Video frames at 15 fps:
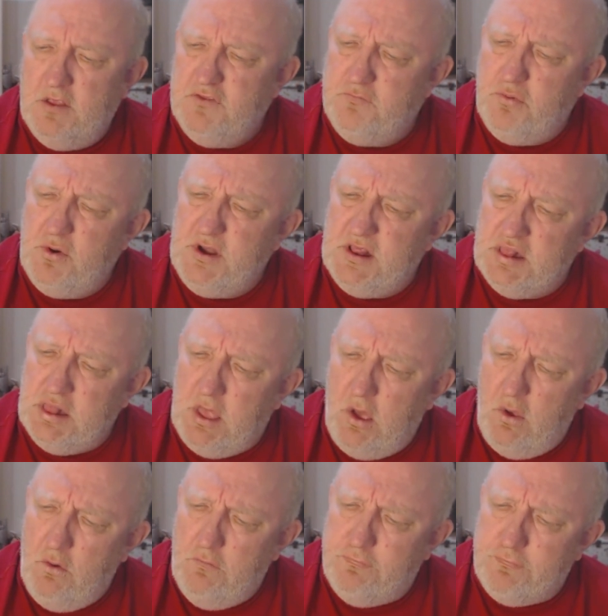It's pretty
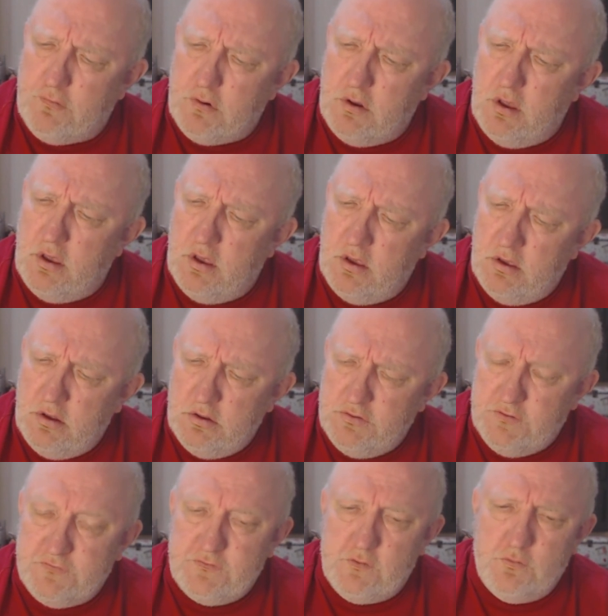low for
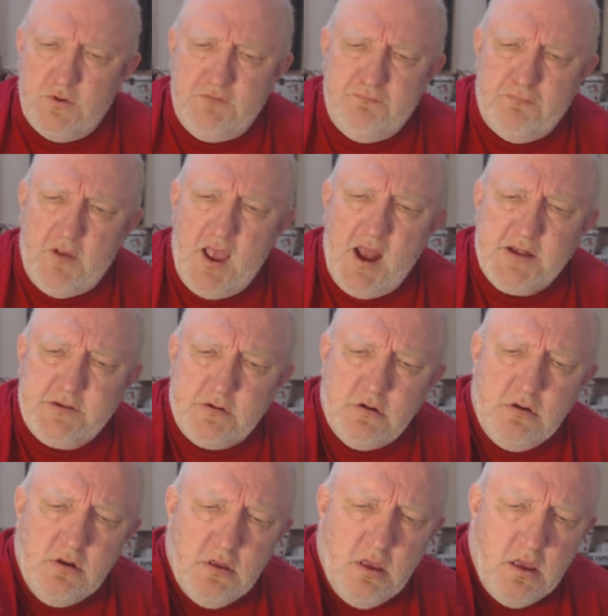just a
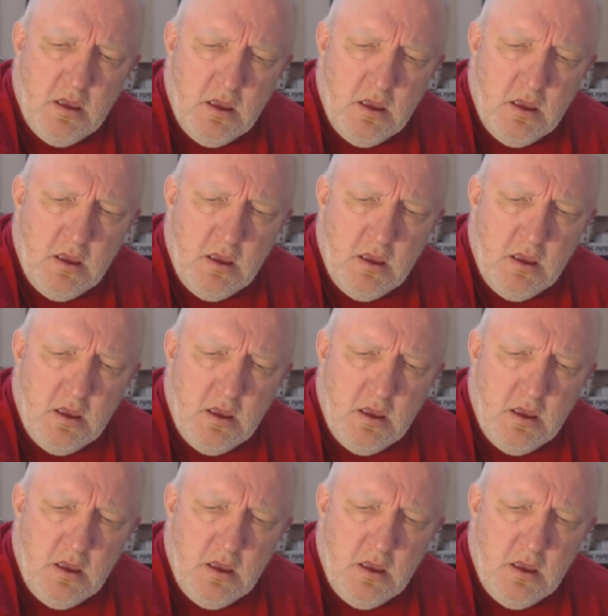refractor.